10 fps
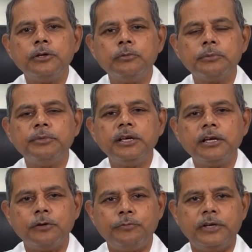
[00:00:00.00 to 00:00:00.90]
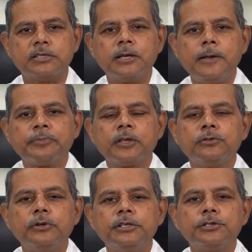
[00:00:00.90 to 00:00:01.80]
human being can face.
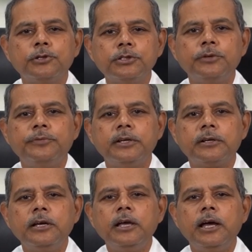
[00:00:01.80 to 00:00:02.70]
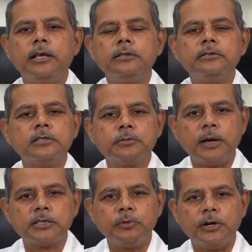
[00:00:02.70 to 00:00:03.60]
So it is so severe, and this is
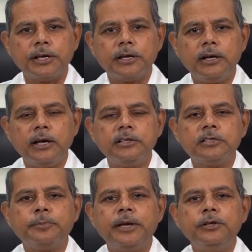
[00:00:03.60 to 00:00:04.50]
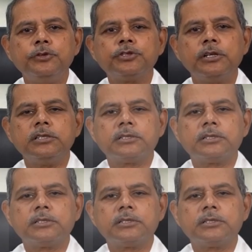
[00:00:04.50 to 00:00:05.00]
spasmodic. And this pain usually